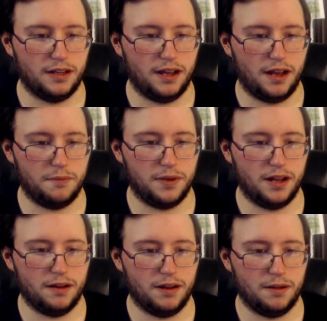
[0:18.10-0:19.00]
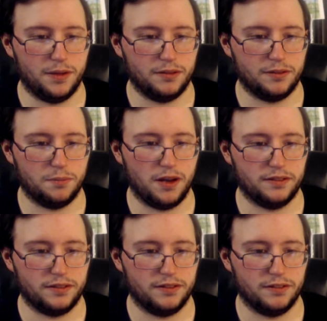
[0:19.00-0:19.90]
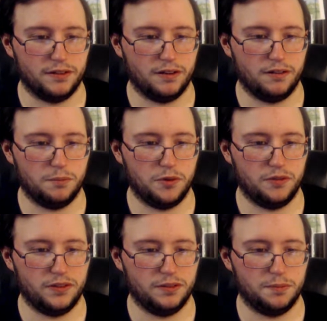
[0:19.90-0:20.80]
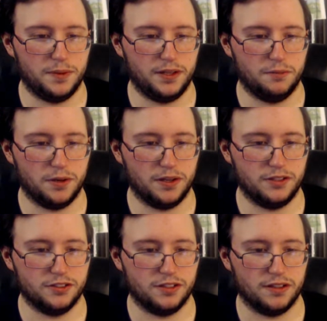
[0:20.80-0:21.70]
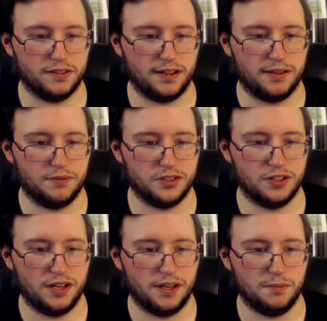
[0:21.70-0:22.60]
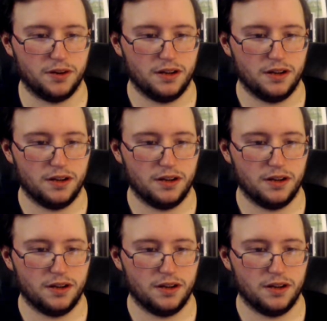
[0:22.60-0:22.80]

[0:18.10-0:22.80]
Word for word: I mean, I'm not surprised considering all the movies he's been in where he just does not give a shit anymore.